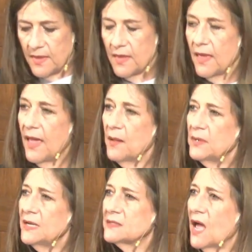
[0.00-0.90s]
How
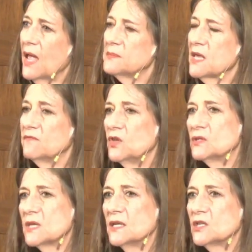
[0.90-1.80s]
many times have you
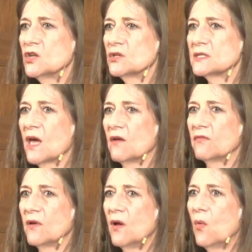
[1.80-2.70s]
said to yourself,
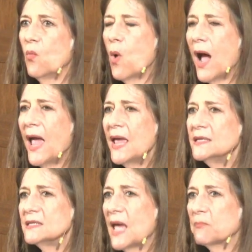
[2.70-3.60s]
why
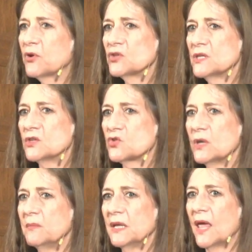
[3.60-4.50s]
did that person
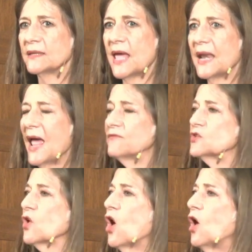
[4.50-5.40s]
treat me like that
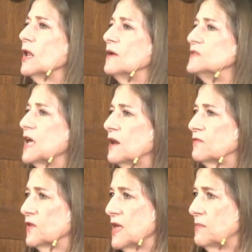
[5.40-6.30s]
after all I've done
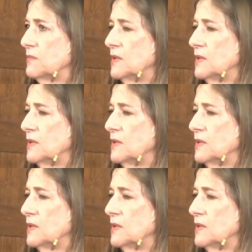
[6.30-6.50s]
for them?